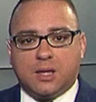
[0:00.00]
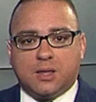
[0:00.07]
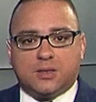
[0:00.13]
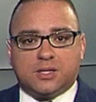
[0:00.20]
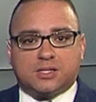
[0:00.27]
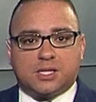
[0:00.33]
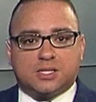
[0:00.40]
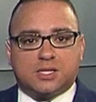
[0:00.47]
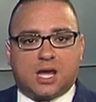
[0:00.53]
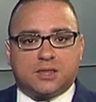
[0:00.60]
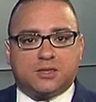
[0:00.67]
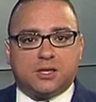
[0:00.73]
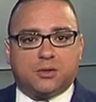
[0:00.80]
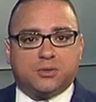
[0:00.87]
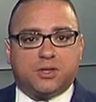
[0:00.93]
This is
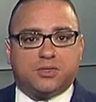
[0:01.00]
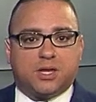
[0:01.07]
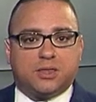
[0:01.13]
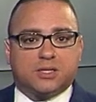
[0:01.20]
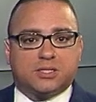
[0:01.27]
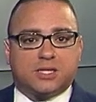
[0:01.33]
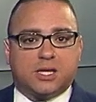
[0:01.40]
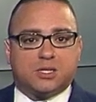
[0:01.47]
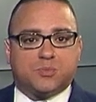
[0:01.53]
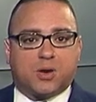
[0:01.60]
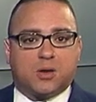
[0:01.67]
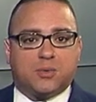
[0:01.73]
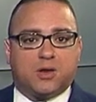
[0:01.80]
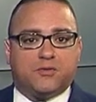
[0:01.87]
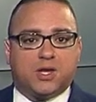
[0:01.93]
not the only thing the State
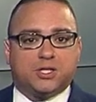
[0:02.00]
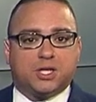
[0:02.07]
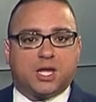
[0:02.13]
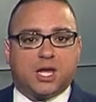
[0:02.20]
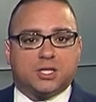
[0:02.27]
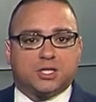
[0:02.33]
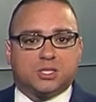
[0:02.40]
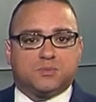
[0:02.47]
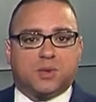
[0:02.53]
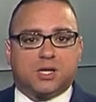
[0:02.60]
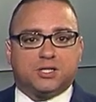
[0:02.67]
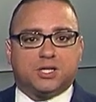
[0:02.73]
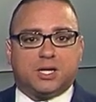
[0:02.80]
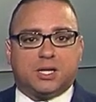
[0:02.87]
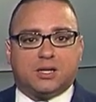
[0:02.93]
Department of Education's
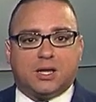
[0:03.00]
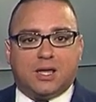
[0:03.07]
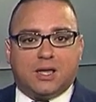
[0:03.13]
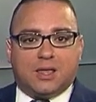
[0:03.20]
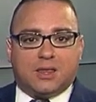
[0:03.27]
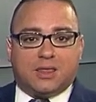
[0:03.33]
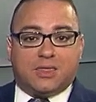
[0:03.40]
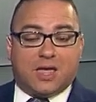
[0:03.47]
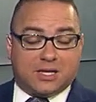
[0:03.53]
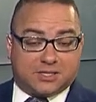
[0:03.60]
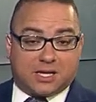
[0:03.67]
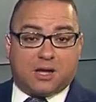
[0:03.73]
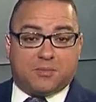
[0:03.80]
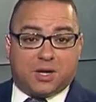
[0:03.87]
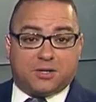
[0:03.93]
budget
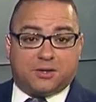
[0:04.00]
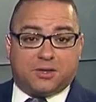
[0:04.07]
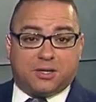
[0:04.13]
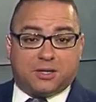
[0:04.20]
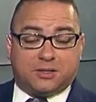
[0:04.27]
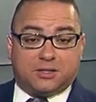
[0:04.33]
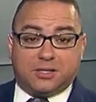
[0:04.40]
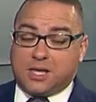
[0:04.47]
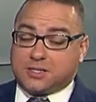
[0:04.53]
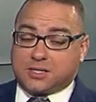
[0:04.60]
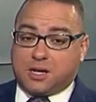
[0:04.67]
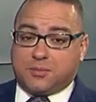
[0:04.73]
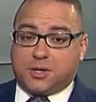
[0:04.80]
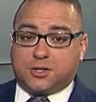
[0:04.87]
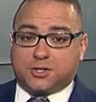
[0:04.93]
that's come
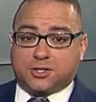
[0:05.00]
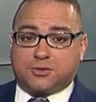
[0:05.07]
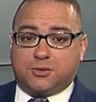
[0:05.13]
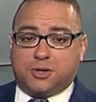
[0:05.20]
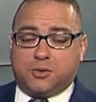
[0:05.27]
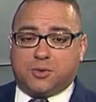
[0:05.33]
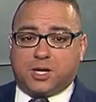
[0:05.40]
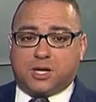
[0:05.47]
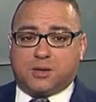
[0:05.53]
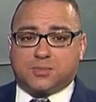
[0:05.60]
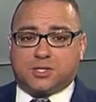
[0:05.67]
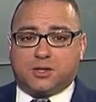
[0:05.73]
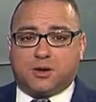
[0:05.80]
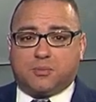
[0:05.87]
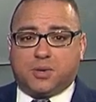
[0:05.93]
under scrutiny when it
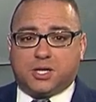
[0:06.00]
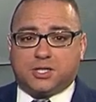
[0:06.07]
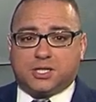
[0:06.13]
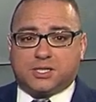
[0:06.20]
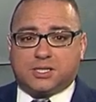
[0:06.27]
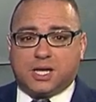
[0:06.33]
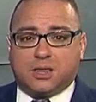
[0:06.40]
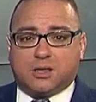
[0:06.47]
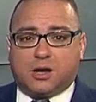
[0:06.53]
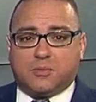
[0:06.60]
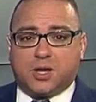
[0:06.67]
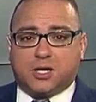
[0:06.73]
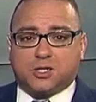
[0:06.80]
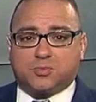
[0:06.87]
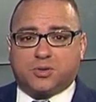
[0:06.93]
comes to their budget. State
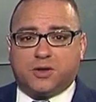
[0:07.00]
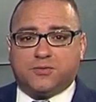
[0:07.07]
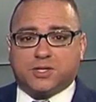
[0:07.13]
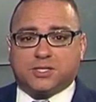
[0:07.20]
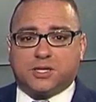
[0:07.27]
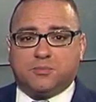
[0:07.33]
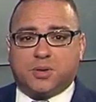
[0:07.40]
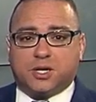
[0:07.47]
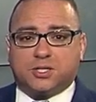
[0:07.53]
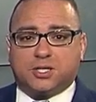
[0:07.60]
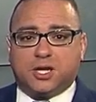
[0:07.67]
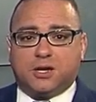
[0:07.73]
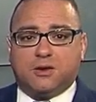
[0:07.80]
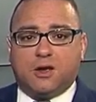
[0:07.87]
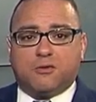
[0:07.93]
lawmakers previously
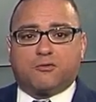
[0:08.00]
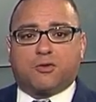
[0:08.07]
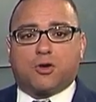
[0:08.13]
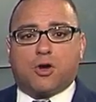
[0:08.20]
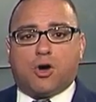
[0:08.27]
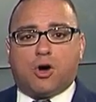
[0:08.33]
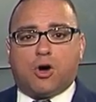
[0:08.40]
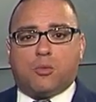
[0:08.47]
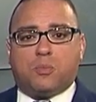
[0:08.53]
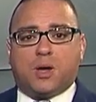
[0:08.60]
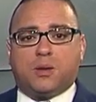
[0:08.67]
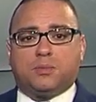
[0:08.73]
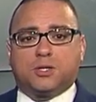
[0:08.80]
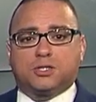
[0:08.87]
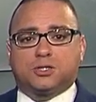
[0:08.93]
budgeted for all
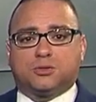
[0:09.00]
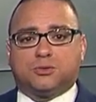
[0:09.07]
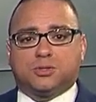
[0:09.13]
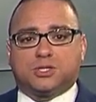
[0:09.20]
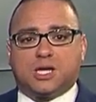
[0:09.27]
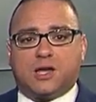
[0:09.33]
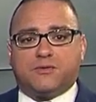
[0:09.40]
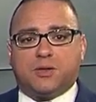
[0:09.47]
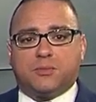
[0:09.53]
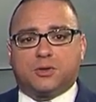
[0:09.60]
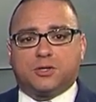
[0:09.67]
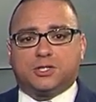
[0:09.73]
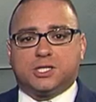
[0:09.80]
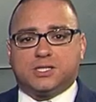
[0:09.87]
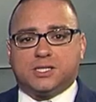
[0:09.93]
public schools to have
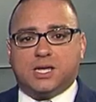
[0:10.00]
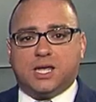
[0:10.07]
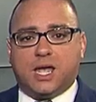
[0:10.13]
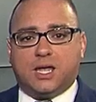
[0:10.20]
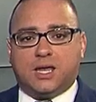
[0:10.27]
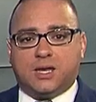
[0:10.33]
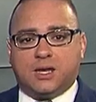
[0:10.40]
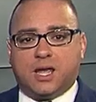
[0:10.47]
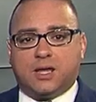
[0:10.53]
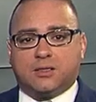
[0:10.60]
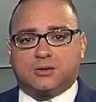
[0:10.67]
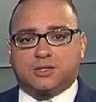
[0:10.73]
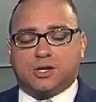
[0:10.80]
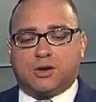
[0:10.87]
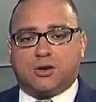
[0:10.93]
emergency
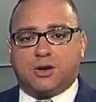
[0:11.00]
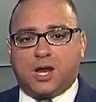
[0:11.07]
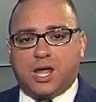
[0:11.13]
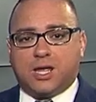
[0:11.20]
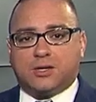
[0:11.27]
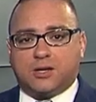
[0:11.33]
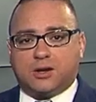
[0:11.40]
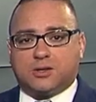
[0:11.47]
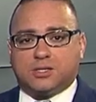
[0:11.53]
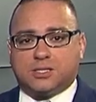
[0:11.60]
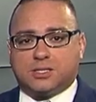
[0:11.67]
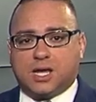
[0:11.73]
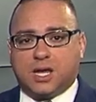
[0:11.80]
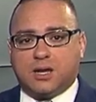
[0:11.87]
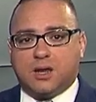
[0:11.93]
inhalers on hand and on
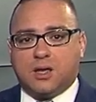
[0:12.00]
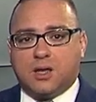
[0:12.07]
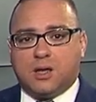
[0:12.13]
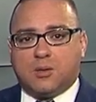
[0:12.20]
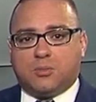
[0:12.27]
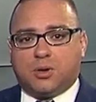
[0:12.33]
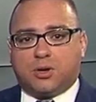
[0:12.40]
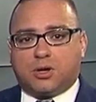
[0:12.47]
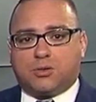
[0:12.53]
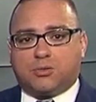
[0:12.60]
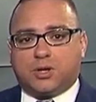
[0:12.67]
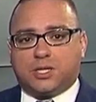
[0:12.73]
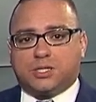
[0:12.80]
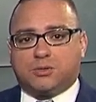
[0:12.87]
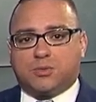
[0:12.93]
site. But
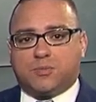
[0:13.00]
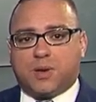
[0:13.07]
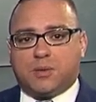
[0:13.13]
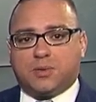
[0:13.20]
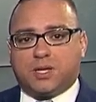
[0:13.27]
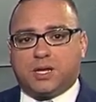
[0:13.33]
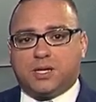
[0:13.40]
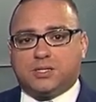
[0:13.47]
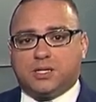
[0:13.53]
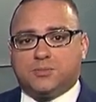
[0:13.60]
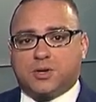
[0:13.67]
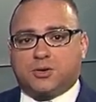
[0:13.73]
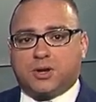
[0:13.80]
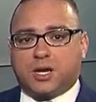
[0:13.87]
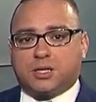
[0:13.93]
according to Republican and
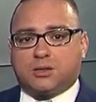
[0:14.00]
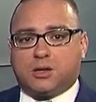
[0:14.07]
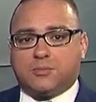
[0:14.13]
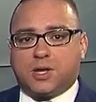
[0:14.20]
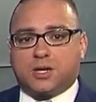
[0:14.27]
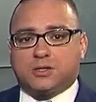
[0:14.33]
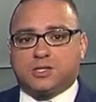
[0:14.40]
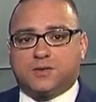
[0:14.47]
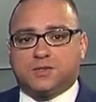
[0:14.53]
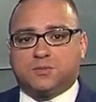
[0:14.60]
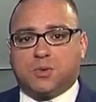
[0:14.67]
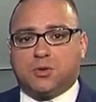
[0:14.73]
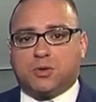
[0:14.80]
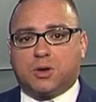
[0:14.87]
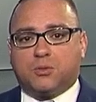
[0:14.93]
Democratic lawmakers I've
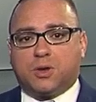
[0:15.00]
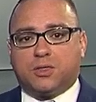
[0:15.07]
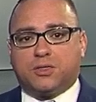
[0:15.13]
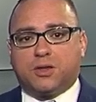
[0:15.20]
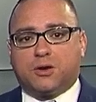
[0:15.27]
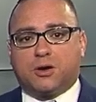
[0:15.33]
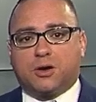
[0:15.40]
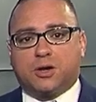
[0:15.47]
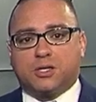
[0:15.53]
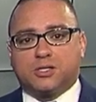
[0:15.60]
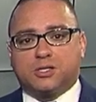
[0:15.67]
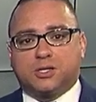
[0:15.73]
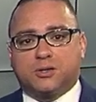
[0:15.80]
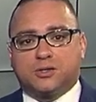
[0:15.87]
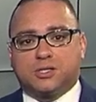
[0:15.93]
spoken with, there are
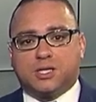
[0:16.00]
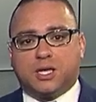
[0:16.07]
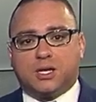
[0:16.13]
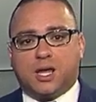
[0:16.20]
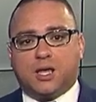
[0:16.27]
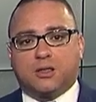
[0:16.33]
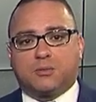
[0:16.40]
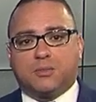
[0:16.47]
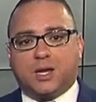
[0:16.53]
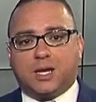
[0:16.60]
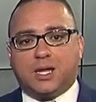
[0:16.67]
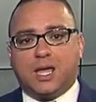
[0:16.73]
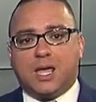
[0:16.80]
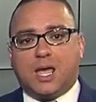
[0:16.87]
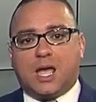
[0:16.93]
concerns the inhaler
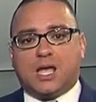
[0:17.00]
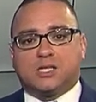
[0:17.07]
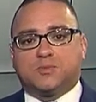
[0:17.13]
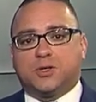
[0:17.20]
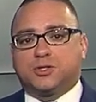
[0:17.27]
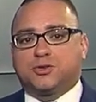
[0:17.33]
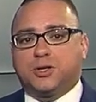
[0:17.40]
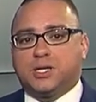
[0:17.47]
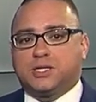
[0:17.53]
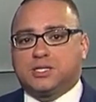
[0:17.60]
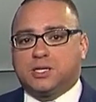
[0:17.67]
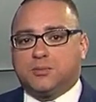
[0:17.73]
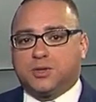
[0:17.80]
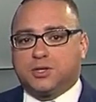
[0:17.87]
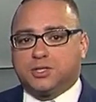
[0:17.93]
money has been treated
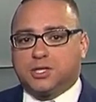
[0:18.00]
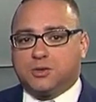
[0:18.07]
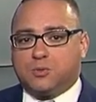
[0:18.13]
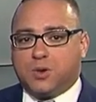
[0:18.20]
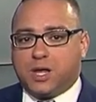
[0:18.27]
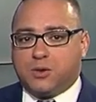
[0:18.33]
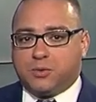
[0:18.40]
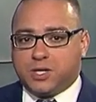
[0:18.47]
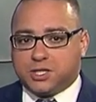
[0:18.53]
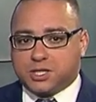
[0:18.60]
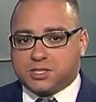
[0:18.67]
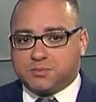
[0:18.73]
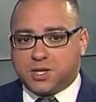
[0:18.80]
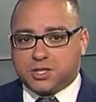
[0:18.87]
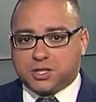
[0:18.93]
similar to the way we
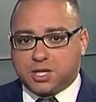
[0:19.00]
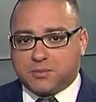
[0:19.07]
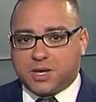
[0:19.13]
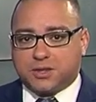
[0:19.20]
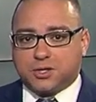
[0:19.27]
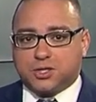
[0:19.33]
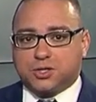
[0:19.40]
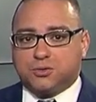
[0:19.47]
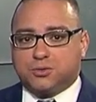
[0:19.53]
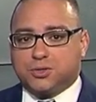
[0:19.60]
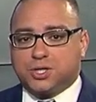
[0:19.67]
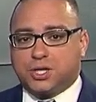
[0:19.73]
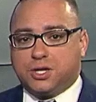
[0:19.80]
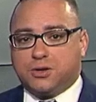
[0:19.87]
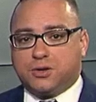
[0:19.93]
just mentioned about the school
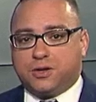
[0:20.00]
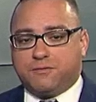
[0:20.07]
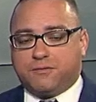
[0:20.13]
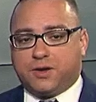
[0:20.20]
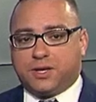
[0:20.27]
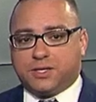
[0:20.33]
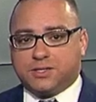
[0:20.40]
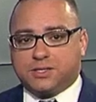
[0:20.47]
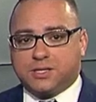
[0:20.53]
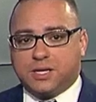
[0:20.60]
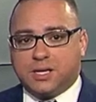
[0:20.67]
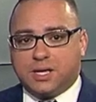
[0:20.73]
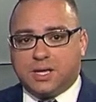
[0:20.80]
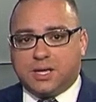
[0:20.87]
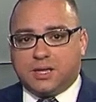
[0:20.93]
security funds.
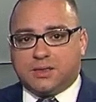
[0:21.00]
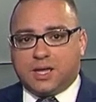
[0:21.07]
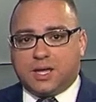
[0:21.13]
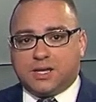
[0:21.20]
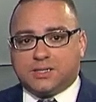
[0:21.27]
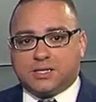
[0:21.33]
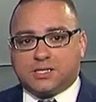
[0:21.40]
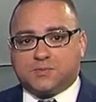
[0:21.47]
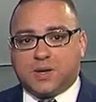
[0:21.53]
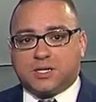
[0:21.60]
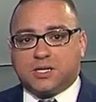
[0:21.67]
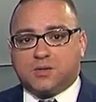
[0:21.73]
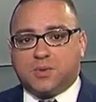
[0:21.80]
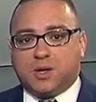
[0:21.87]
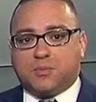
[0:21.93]
That is
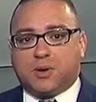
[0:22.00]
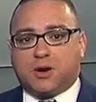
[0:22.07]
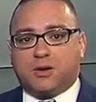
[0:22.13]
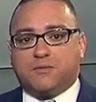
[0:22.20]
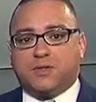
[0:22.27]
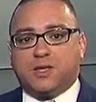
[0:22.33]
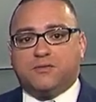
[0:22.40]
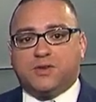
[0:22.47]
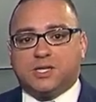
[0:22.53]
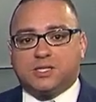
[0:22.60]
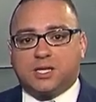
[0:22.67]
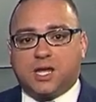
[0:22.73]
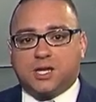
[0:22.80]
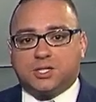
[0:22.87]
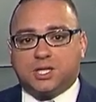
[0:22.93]
expected to be a part of the
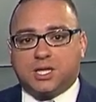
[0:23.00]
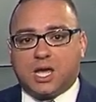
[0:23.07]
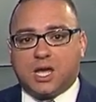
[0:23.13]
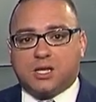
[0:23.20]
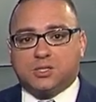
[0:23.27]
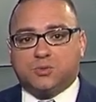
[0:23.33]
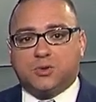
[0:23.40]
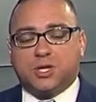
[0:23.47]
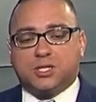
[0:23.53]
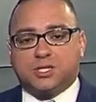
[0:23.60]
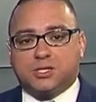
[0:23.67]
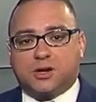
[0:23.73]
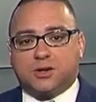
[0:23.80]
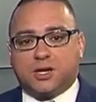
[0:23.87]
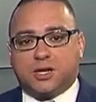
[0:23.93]
investigation. The House will get
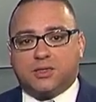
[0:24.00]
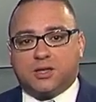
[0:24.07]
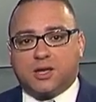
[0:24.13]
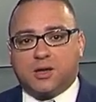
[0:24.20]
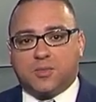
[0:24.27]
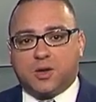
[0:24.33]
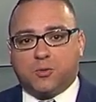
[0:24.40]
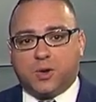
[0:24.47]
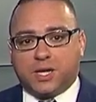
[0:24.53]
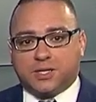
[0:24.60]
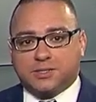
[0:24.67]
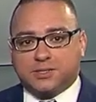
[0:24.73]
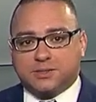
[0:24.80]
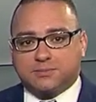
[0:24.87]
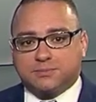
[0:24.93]
started in the coming
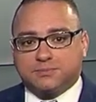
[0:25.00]
weeks.